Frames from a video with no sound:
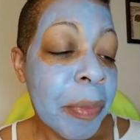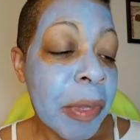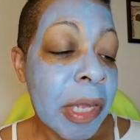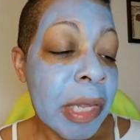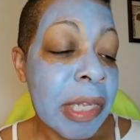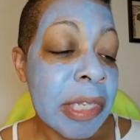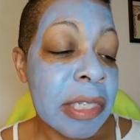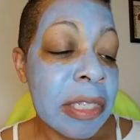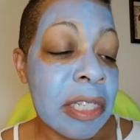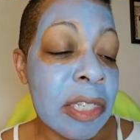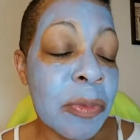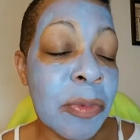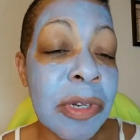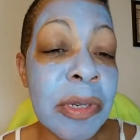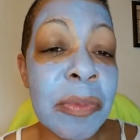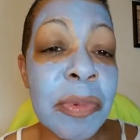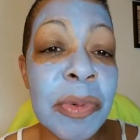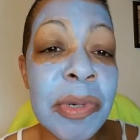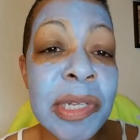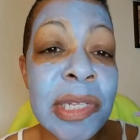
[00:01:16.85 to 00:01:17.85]
This is
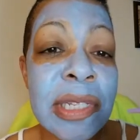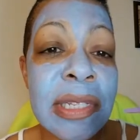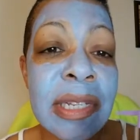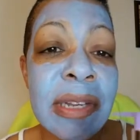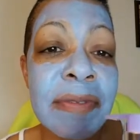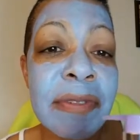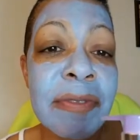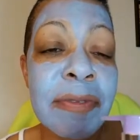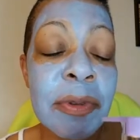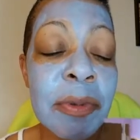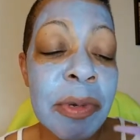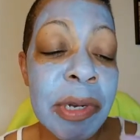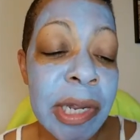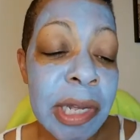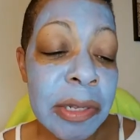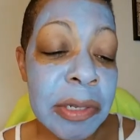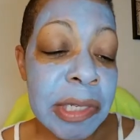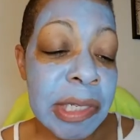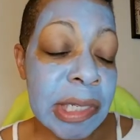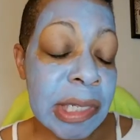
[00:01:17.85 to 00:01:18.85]
one point seven fluid
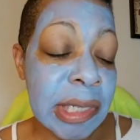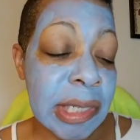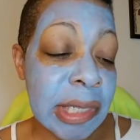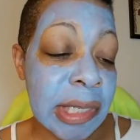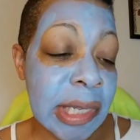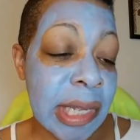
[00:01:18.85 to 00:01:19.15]
ounces,